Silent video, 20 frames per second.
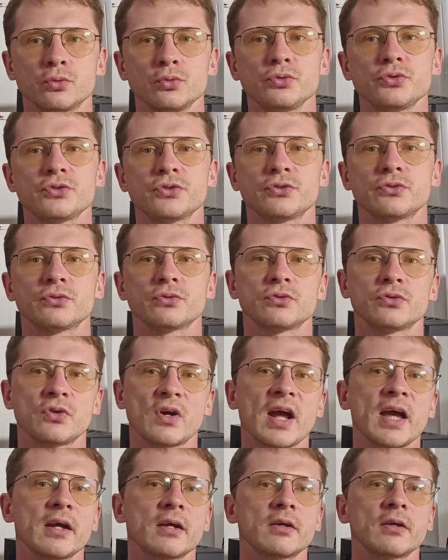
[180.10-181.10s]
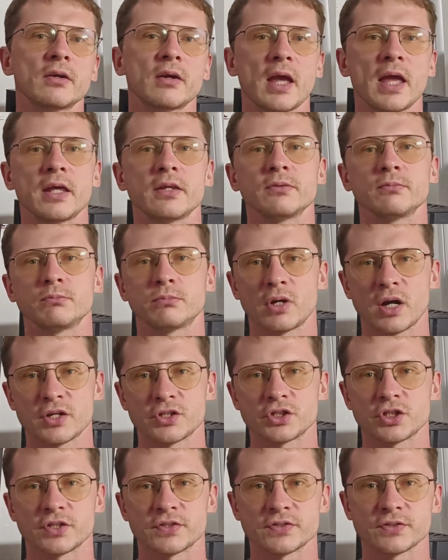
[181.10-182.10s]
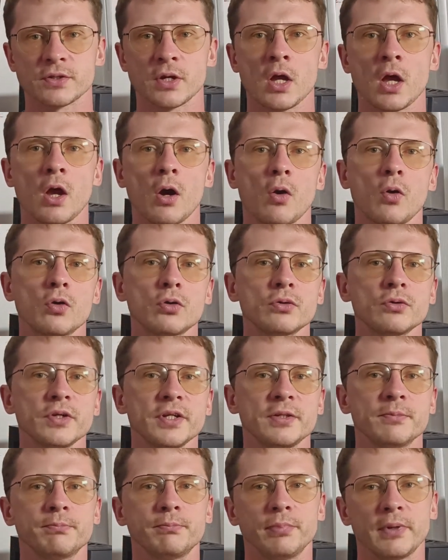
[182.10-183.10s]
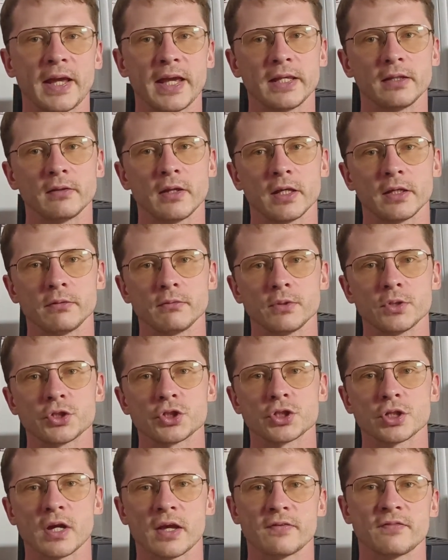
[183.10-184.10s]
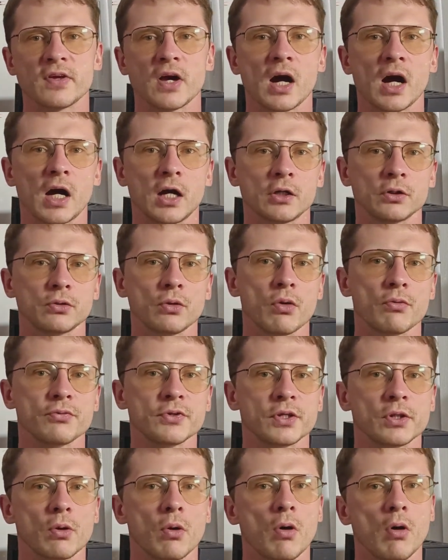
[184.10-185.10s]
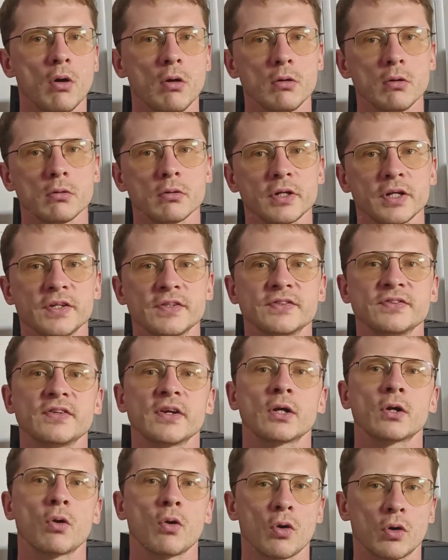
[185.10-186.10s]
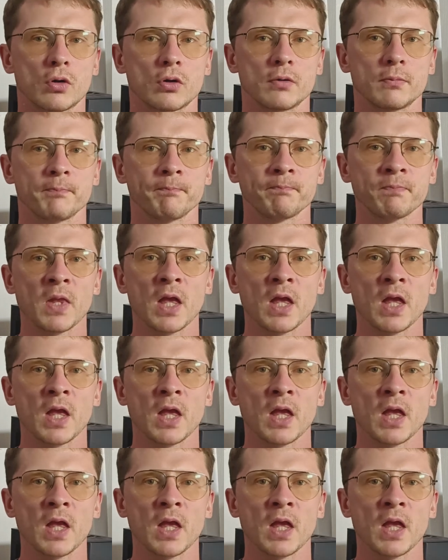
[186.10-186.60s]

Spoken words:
a root, trunk and branches. Or in plain language, at the heart of it all is the core.